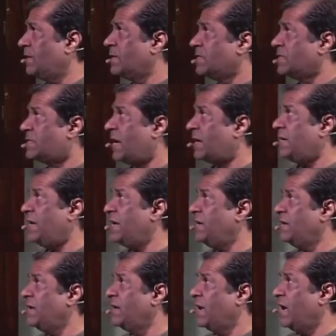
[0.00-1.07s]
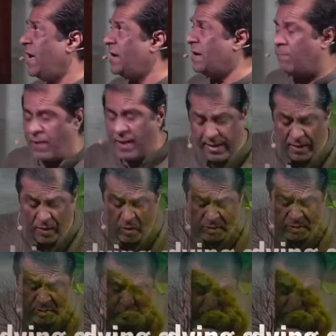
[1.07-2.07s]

studying and applying God's